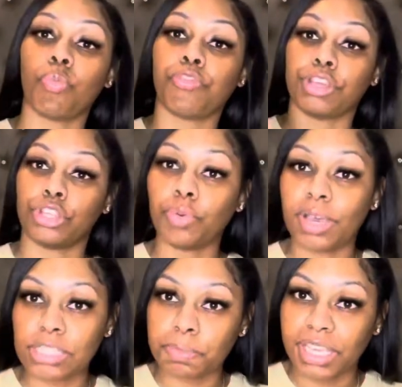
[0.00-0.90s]
For
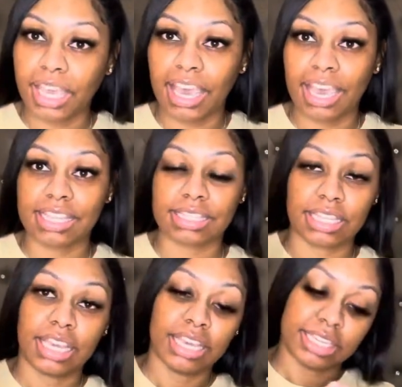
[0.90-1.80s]
USPS,
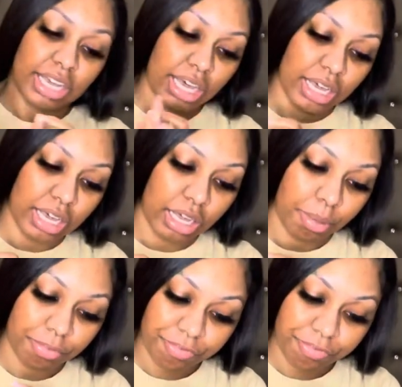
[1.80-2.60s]
um,